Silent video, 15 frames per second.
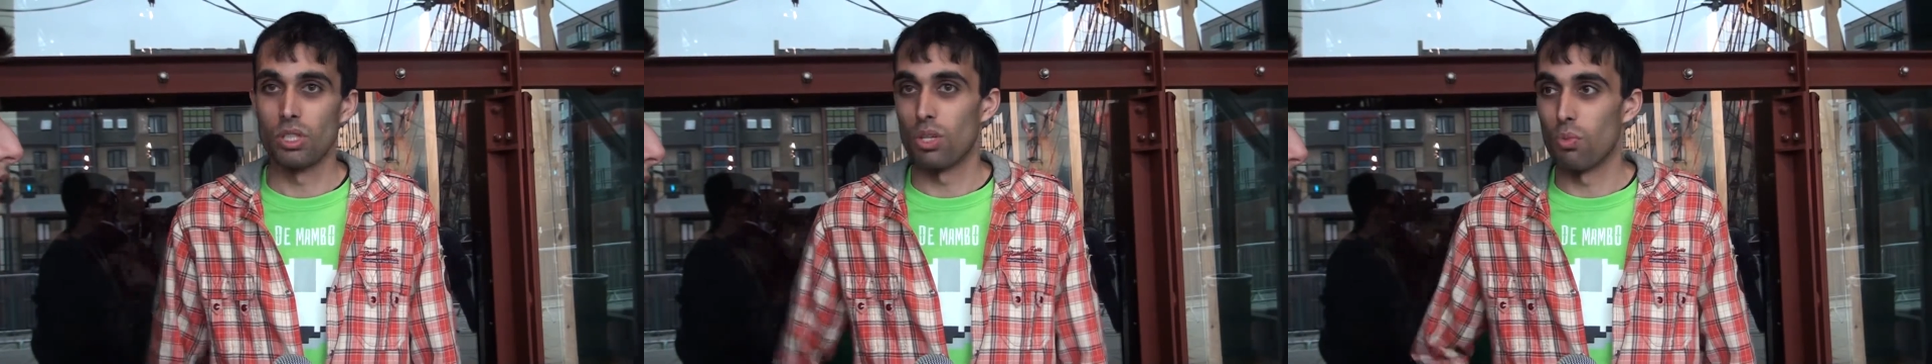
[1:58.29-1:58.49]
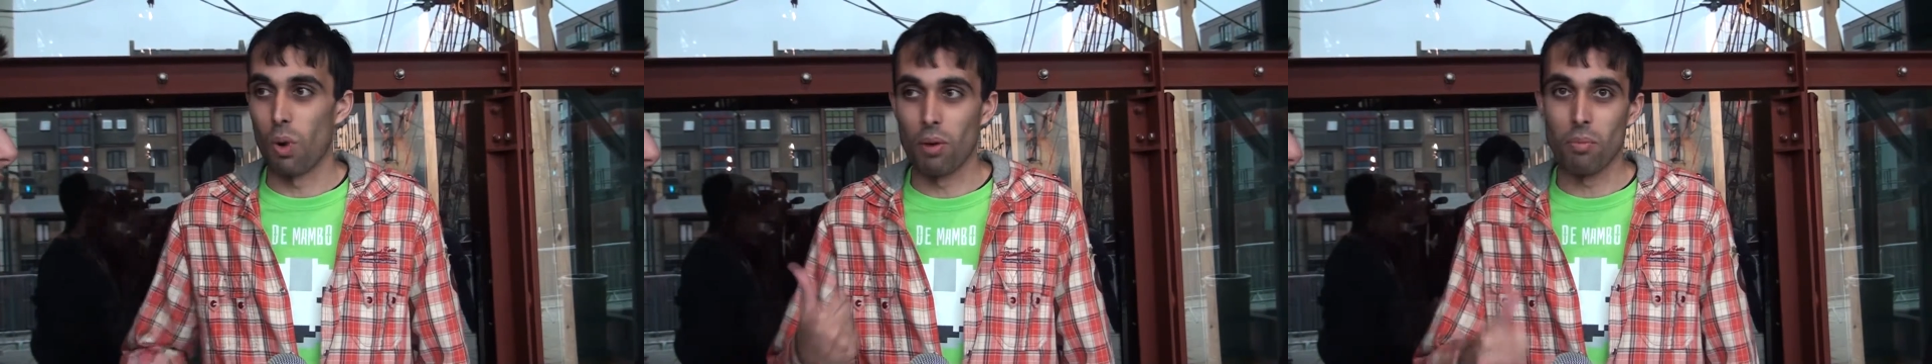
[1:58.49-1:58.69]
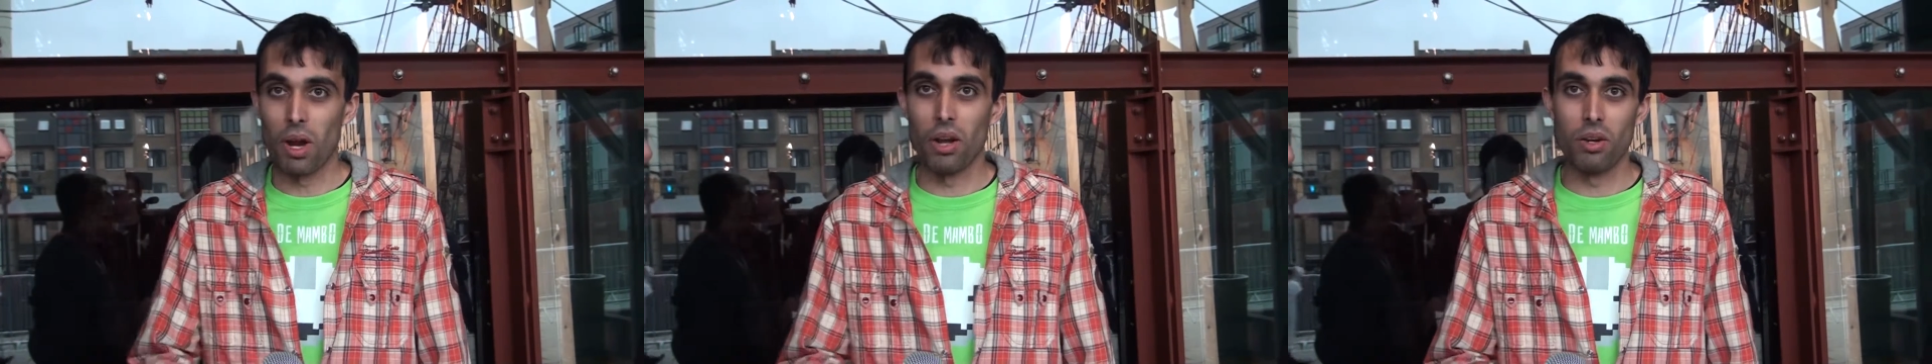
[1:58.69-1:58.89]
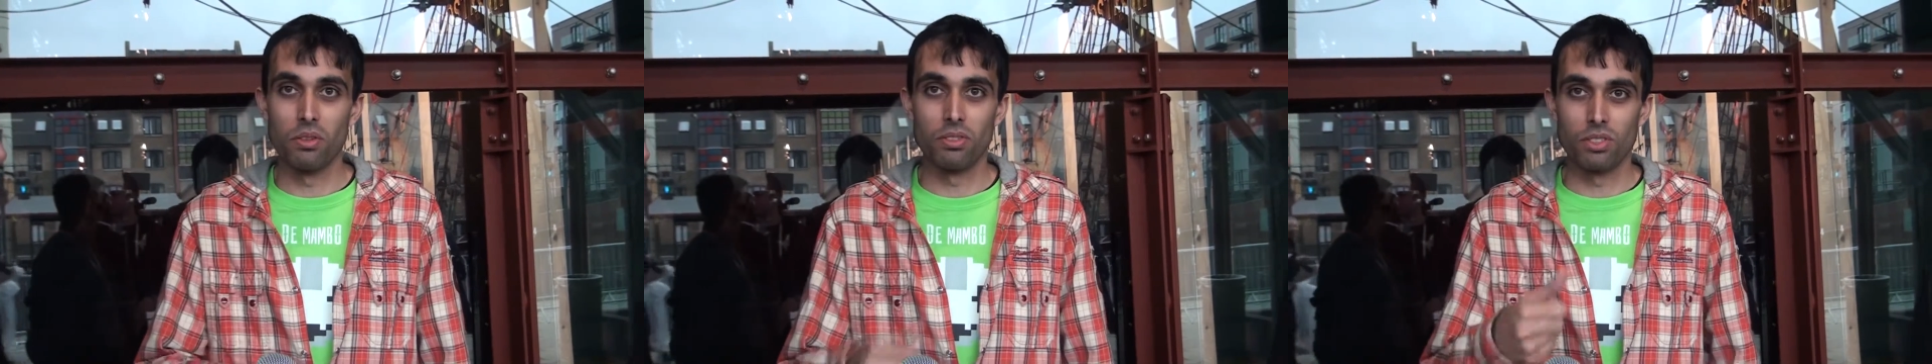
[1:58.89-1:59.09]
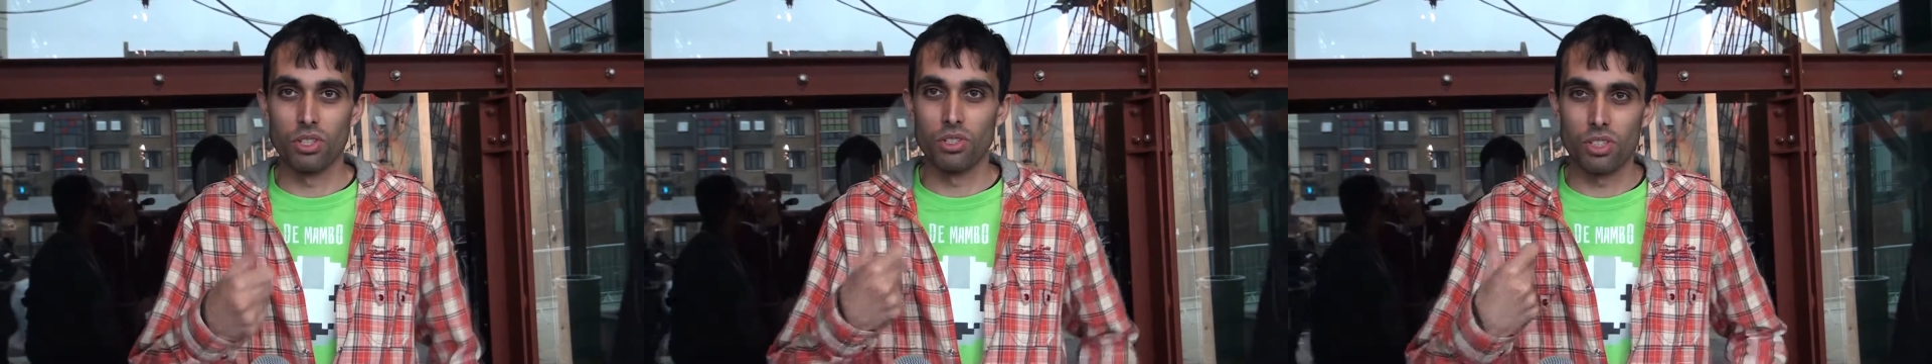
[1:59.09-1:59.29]
just one button.
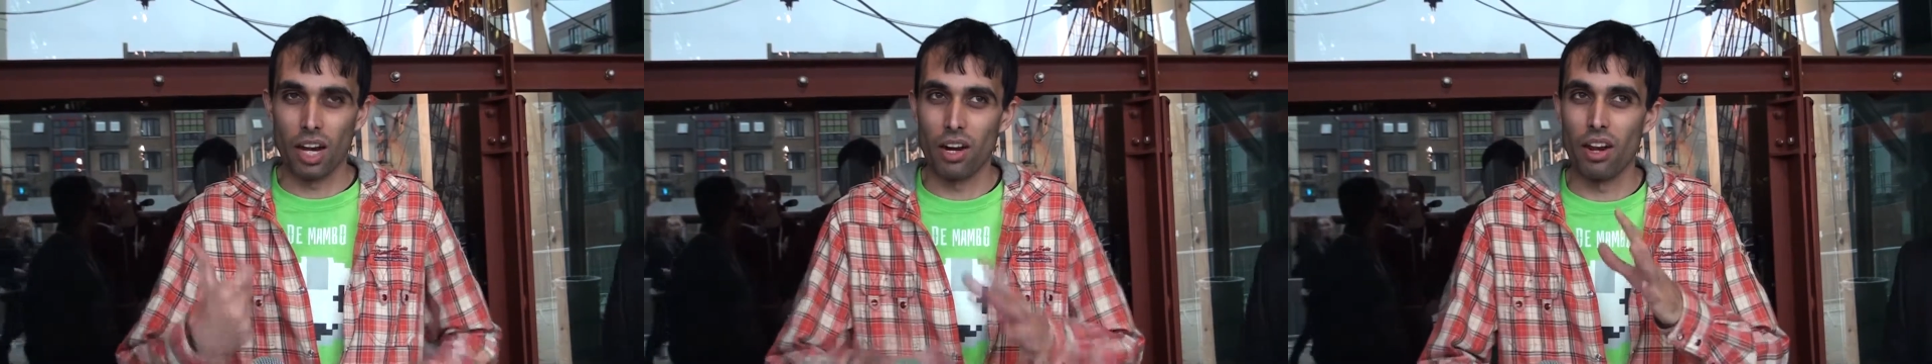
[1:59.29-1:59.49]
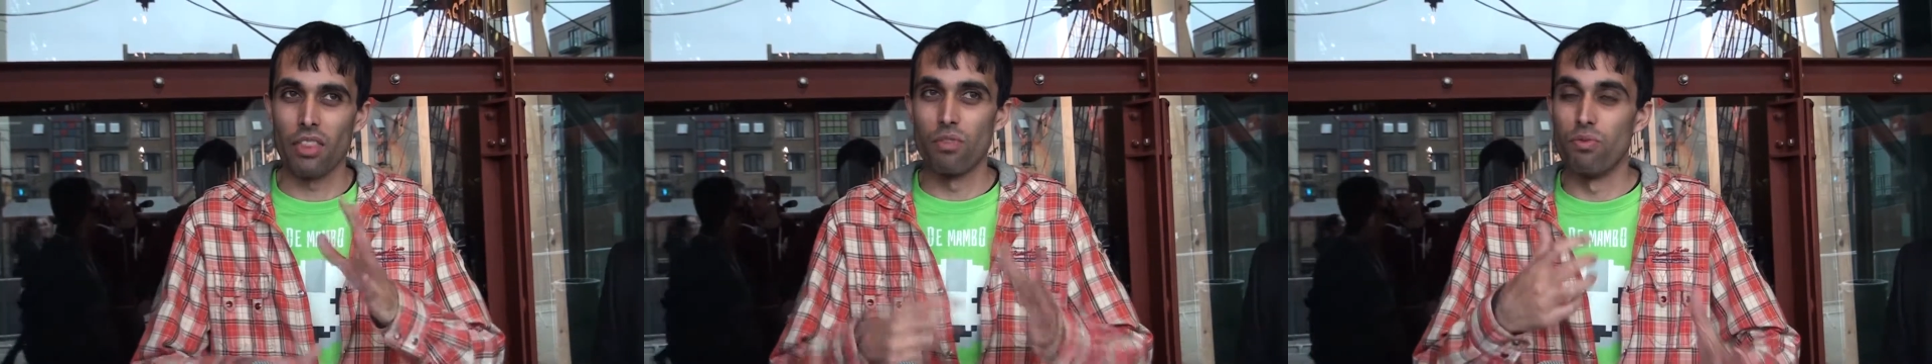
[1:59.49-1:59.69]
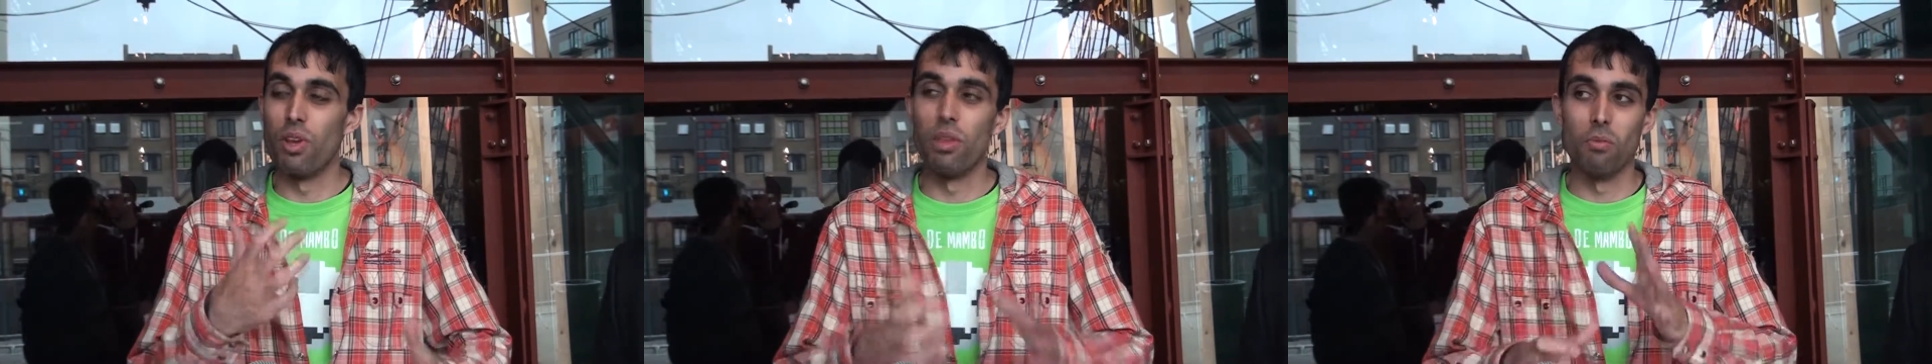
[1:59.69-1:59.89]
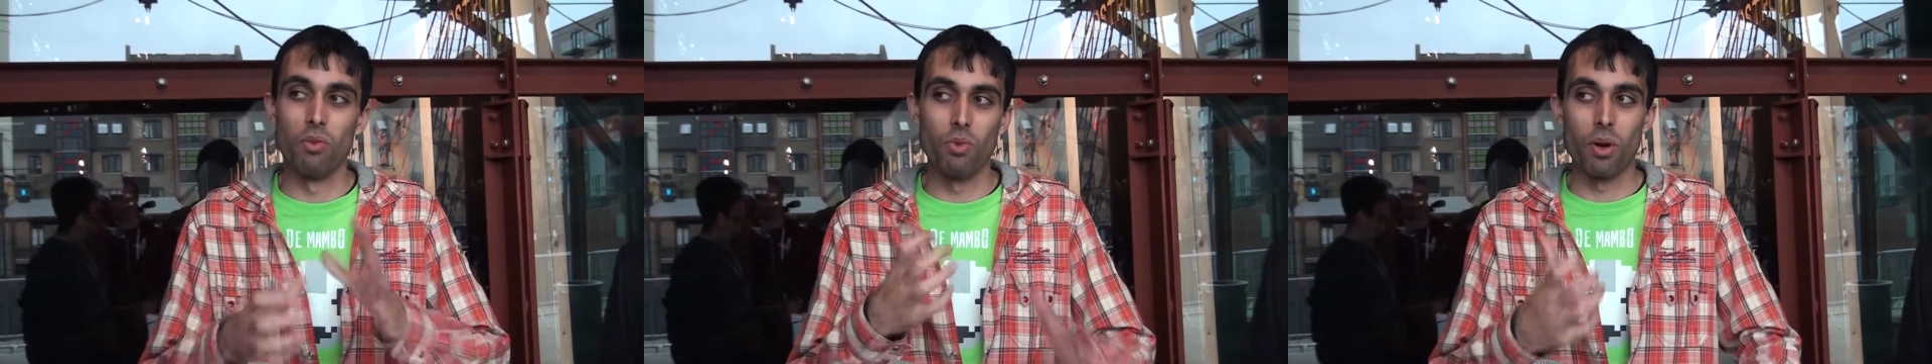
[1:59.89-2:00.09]
So it's kind of like the rhythm of